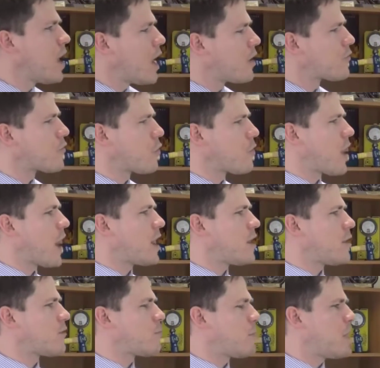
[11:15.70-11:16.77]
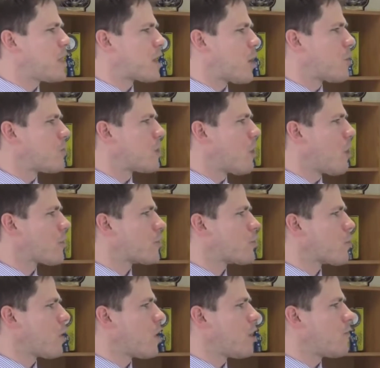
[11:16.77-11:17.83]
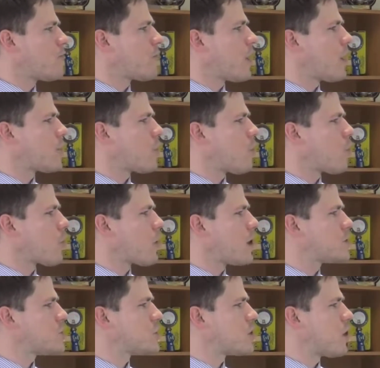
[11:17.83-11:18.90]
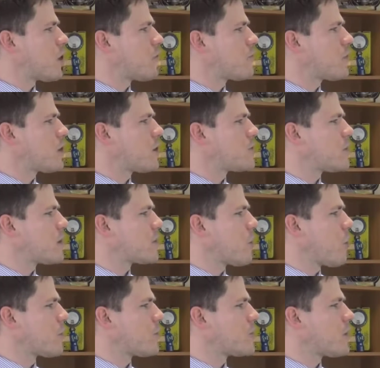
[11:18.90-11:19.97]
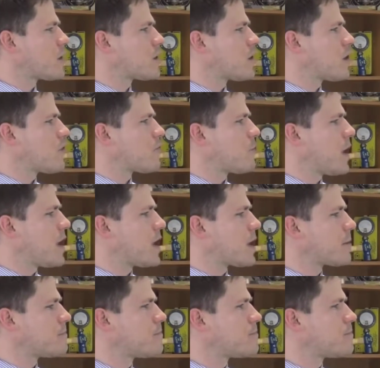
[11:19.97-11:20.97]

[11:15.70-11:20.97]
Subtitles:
And so that is Pico, the author of the Oration on the Dignity of Man.